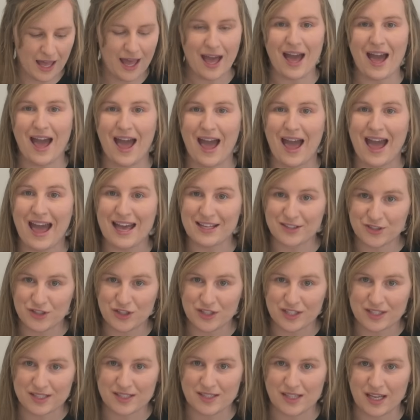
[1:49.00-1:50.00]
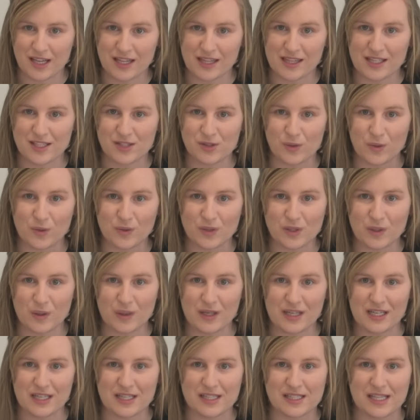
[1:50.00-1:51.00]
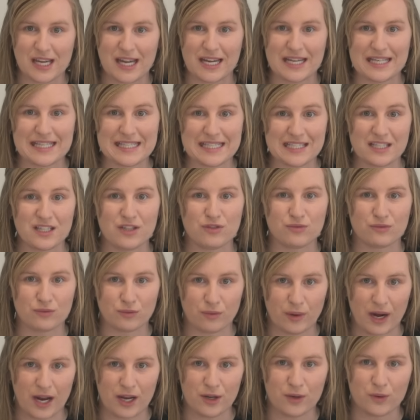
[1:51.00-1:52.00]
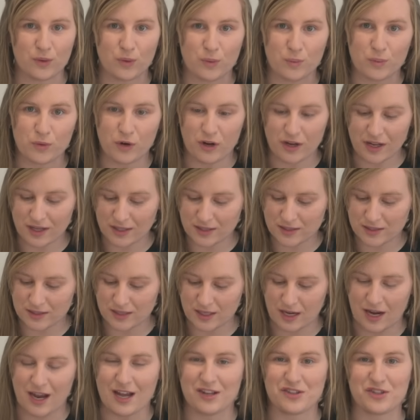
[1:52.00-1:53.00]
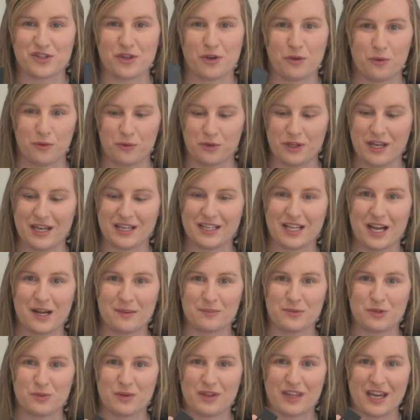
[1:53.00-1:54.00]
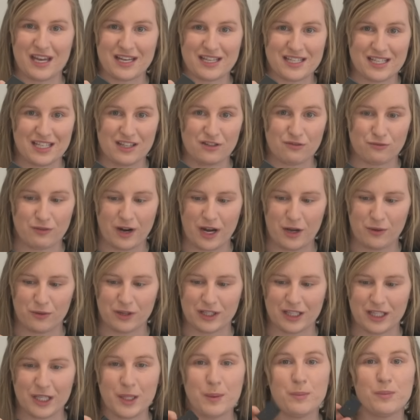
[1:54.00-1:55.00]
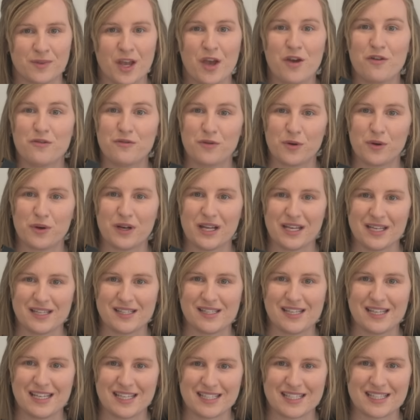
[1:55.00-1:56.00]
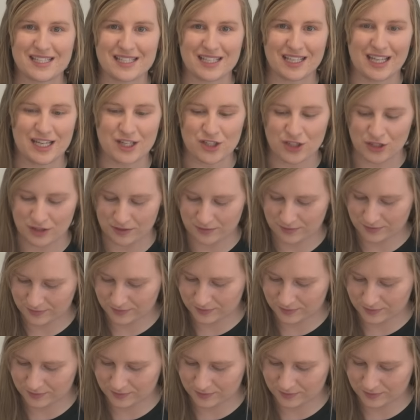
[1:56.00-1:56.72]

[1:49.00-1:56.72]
As you can see, this also is a DIN rail product. So it comes with a DIN rail clip for easy installation.